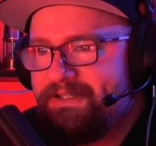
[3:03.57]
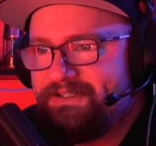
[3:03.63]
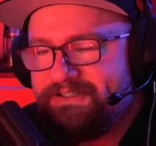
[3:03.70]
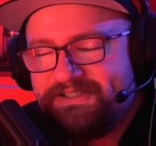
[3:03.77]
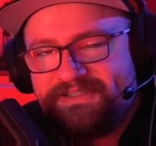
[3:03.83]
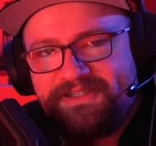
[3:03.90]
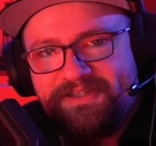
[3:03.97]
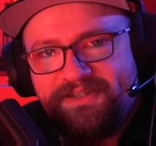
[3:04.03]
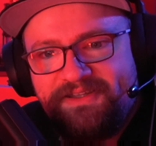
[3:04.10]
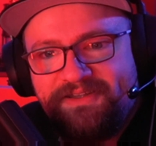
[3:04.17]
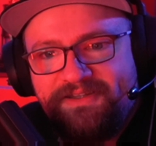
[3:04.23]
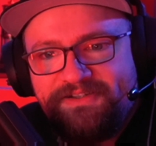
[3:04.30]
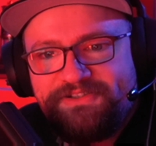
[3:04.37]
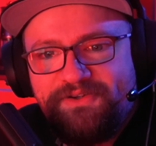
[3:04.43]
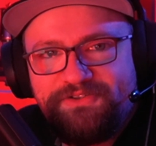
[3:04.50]
just
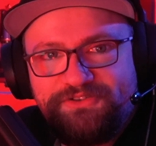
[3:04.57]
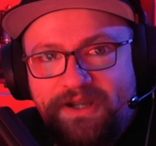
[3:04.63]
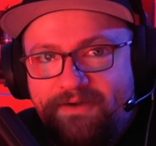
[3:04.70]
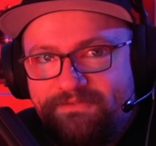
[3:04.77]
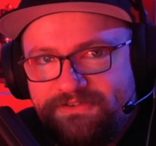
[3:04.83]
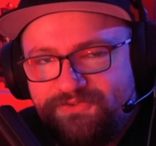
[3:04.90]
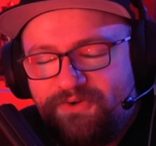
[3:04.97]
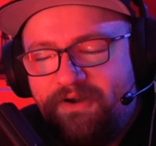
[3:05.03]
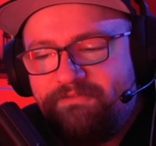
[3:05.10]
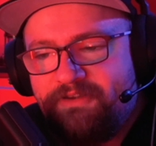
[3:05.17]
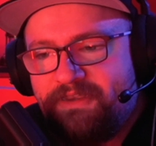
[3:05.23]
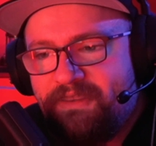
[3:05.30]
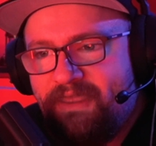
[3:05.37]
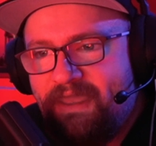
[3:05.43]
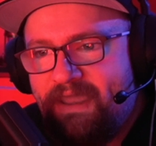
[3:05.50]
there's not drivers for
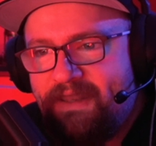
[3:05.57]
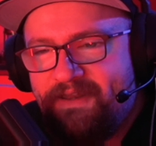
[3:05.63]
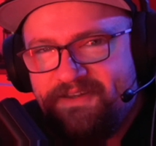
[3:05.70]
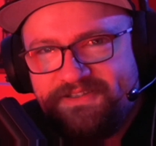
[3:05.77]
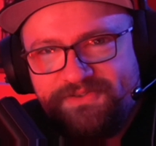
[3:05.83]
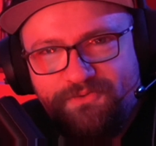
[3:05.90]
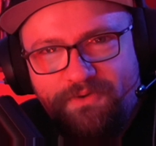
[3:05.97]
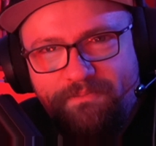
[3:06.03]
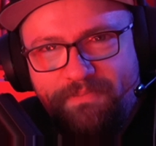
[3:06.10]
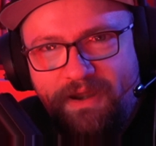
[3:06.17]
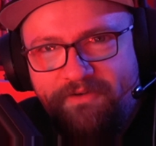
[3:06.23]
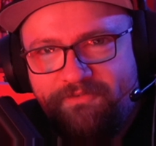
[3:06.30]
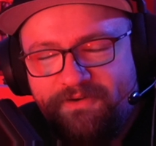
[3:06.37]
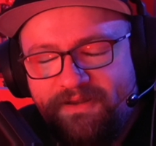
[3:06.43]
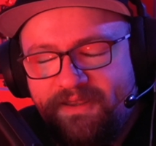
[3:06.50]
everything yet, and it doesn't run
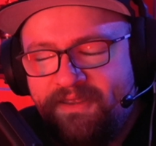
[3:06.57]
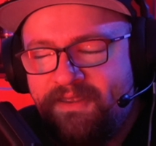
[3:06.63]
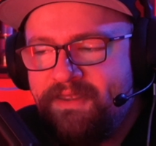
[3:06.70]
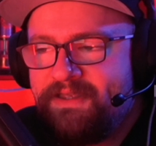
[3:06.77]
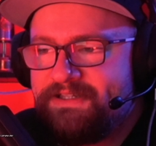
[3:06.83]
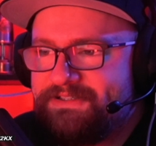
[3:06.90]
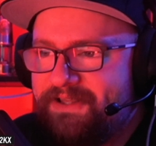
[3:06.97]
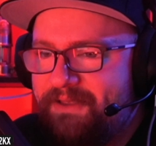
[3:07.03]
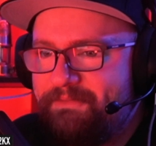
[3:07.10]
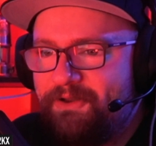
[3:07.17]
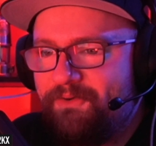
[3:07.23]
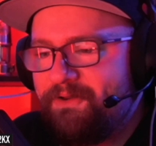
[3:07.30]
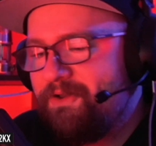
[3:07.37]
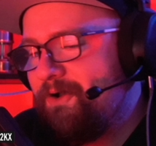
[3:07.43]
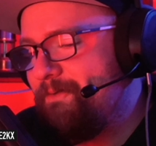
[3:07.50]
perfectly. So let me
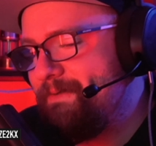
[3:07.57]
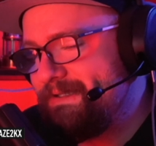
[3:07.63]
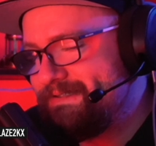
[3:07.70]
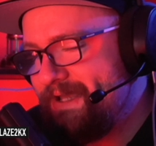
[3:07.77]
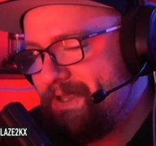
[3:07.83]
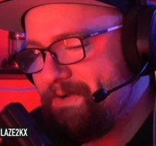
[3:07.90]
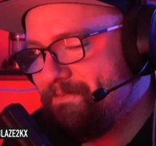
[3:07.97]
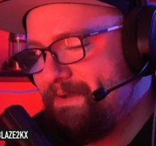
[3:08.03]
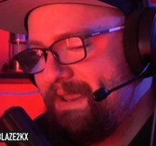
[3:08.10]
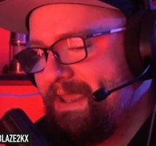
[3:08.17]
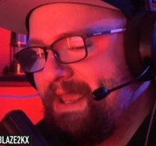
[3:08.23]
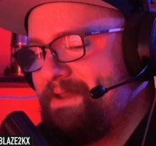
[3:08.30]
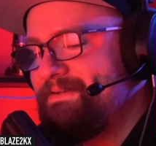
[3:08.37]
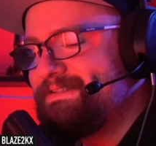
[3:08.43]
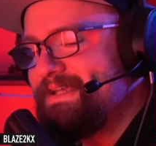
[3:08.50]
know in the comments either way.
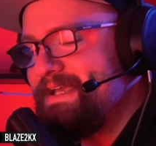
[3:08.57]
Anyways, guys,